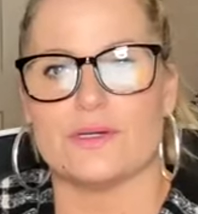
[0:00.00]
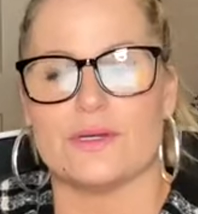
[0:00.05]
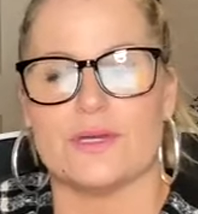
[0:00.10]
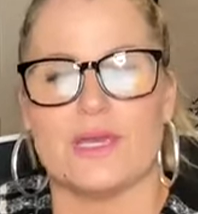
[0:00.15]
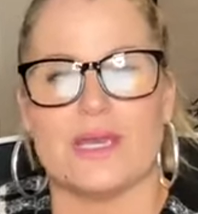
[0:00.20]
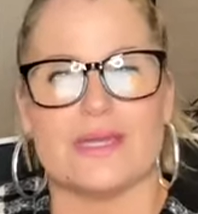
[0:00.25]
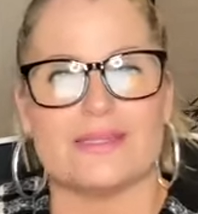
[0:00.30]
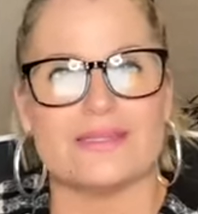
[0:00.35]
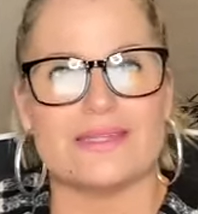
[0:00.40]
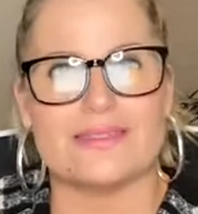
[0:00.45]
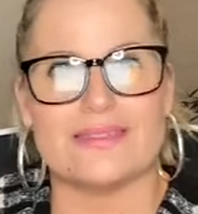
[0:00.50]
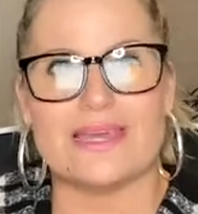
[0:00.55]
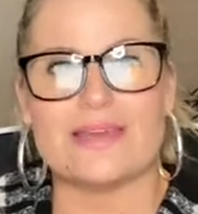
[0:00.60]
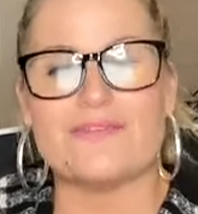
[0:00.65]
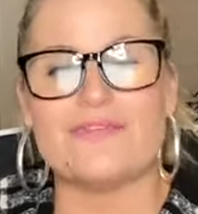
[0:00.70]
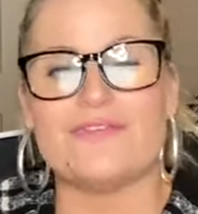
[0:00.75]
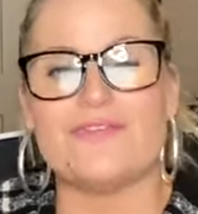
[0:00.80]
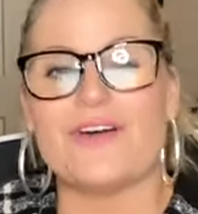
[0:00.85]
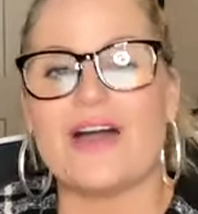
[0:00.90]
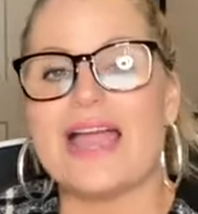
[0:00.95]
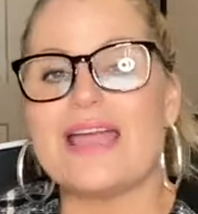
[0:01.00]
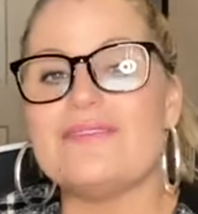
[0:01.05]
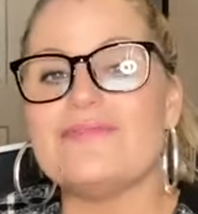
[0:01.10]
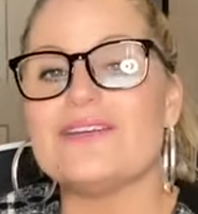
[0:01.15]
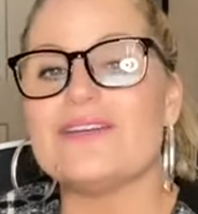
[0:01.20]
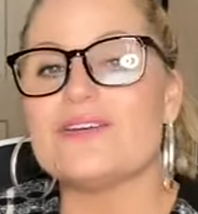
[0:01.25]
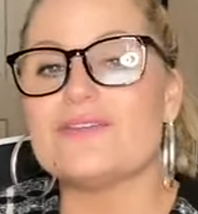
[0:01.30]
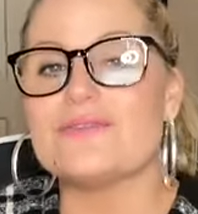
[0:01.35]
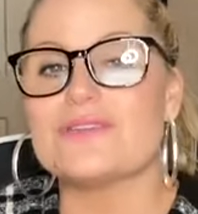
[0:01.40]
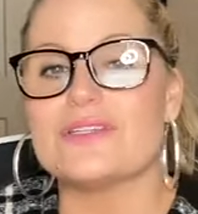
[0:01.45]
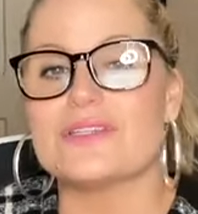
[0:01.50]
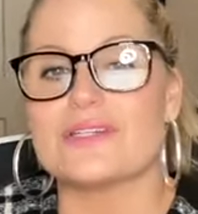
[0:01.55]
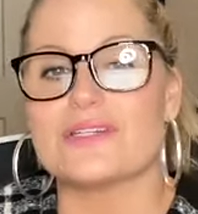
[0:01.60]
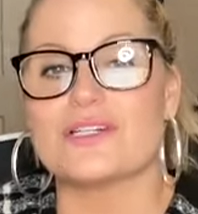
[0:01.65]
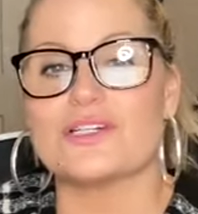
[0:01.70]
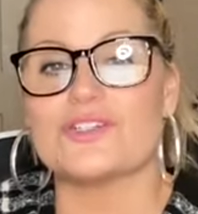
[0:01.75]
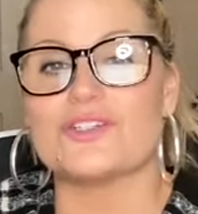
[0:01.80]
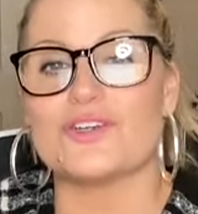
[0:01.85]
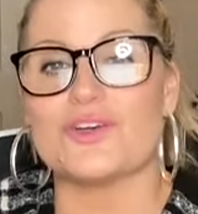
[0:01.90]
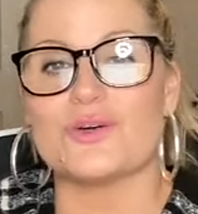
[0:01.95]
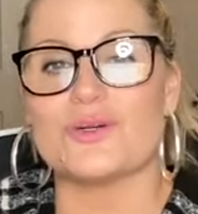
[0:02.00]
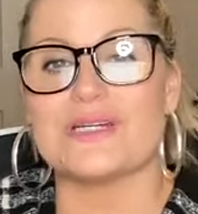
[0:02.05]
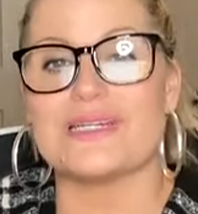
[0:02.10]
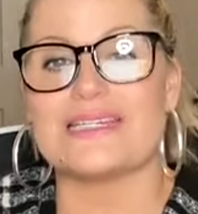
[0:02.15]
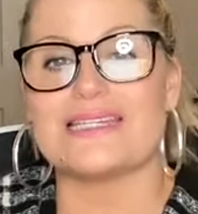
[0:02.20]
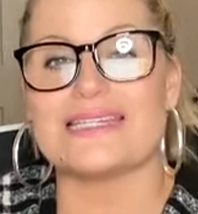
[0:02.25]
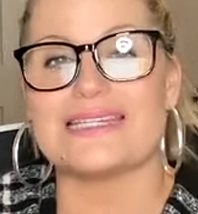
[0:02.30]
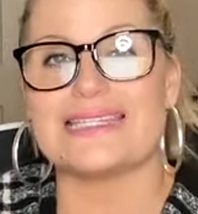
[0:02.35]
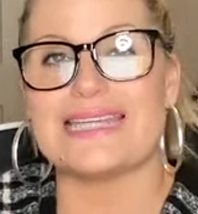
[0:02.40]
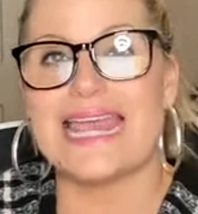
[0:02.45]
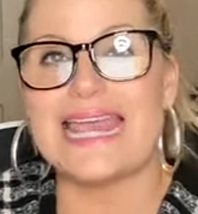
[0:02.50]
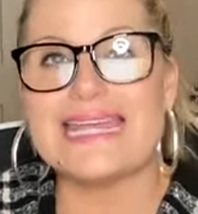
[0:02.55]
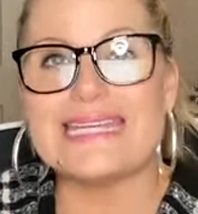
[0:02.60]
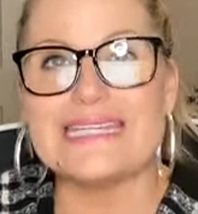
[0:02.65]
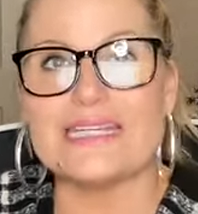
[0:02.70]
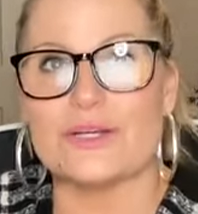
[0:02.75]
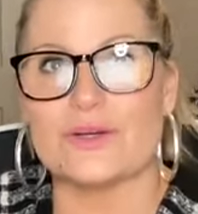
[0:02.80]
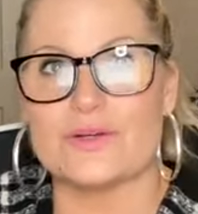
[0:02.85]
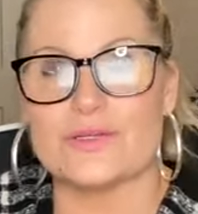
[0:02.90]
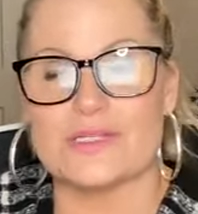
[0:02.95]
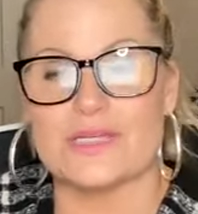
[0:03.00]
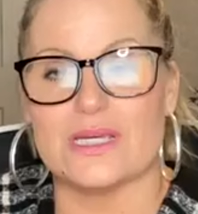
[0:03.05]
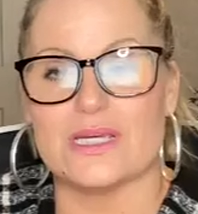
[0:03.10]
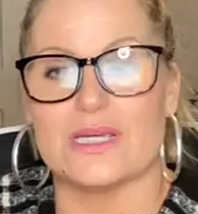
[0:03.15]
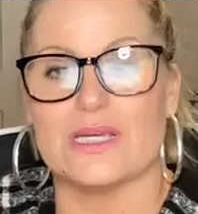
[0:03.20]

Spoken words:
And then that 5 years is going to turn into 10 years.